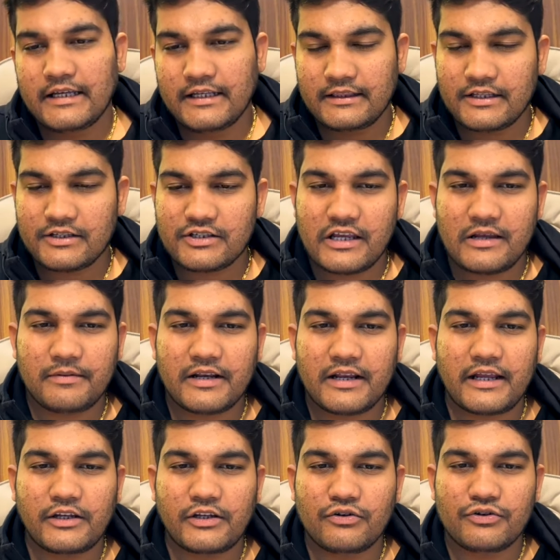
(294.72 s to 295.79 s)
in the same
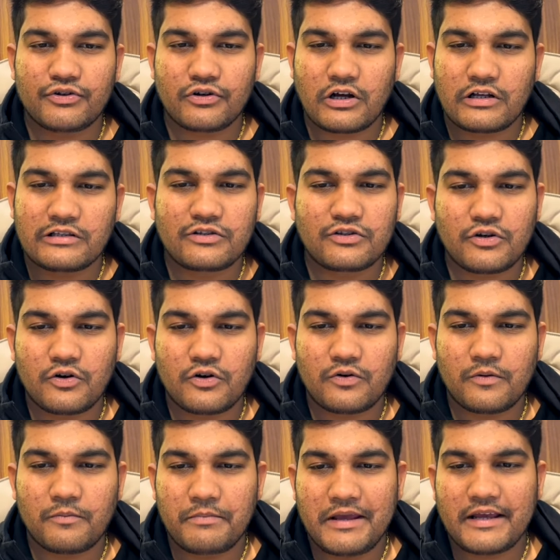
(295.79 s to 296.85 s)
line you should also
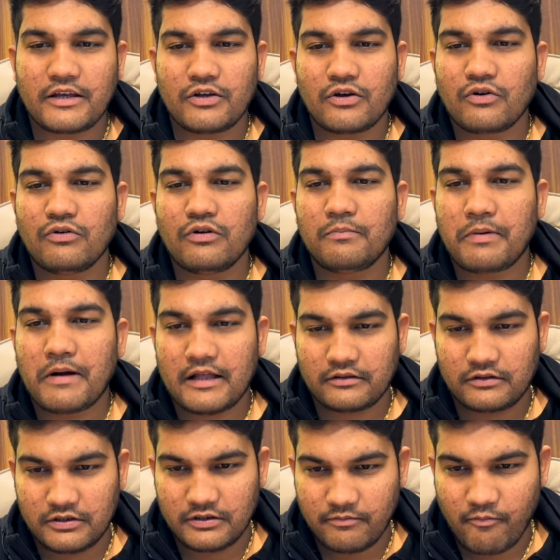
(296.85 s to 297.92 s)
make your own
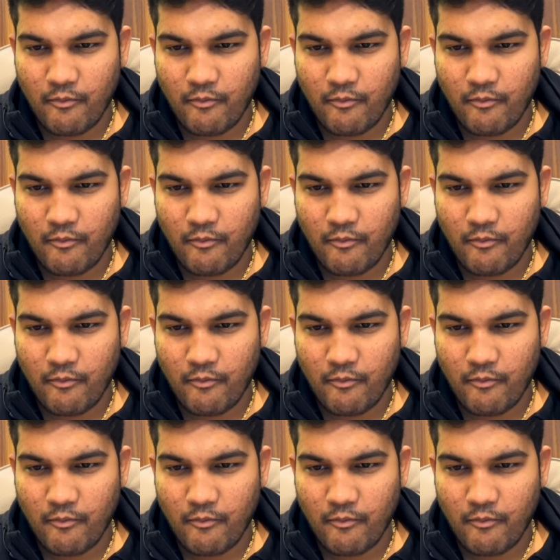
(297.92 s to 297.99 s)
path